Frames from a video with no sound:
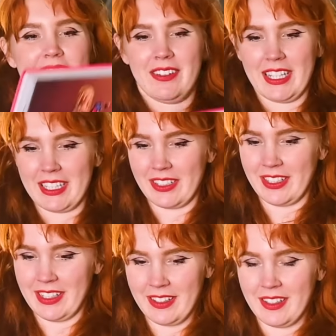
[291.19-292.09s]
So it
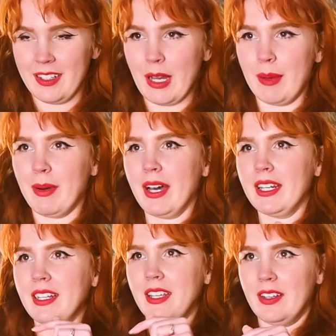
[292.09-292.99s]
literally, I bought
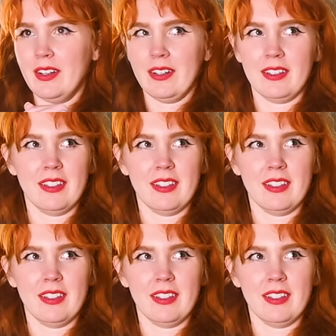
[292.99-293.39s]
it here,